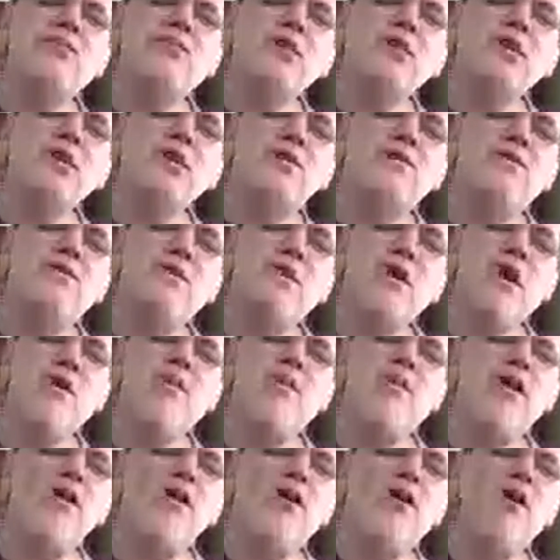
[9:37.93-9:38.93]
me from
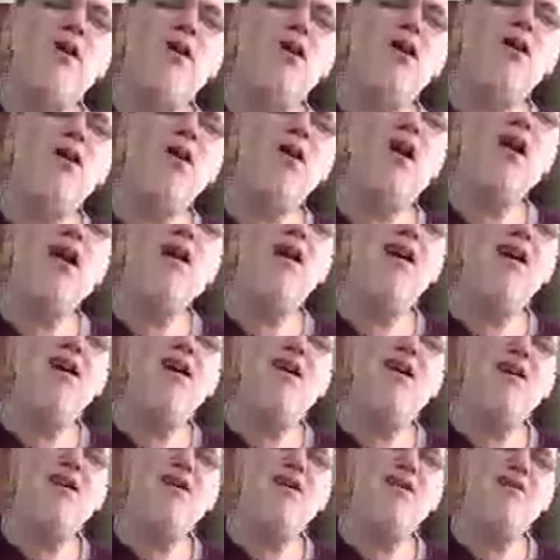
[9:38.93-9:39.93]

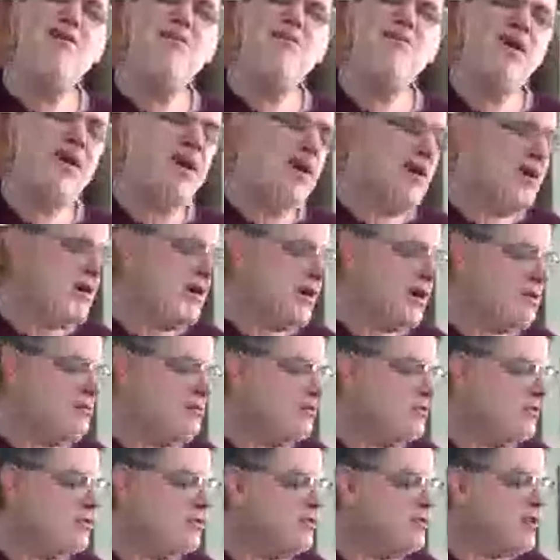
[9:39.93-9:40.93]
harm
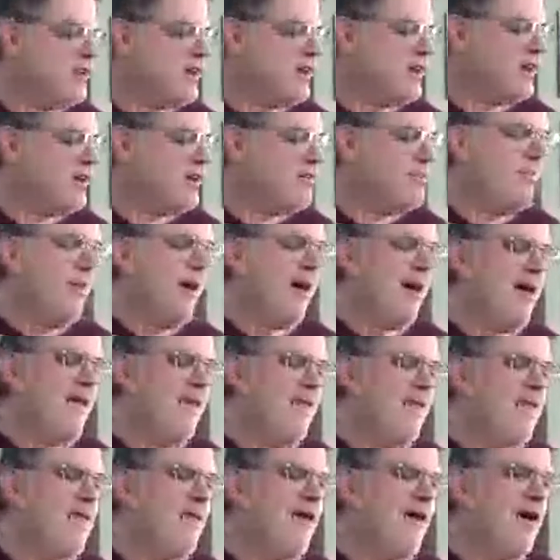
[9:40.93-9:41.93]
and protect my
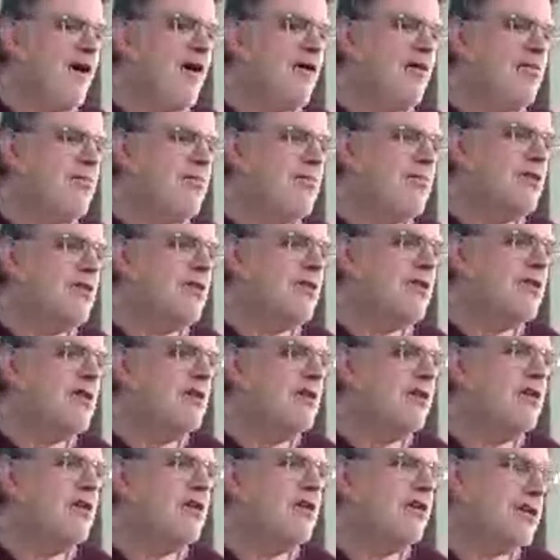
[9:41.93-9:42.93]

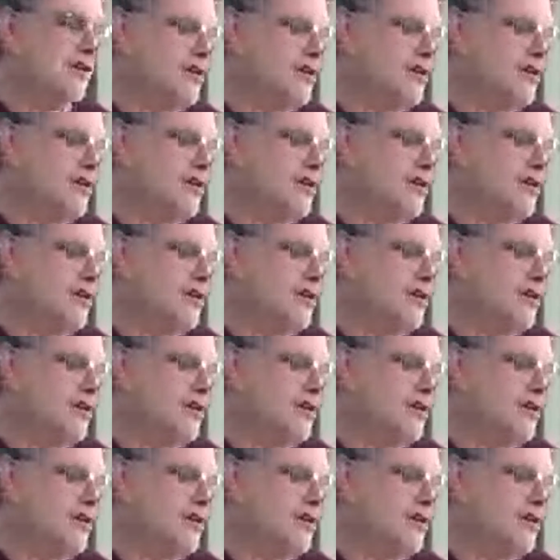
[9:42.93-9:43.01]
family.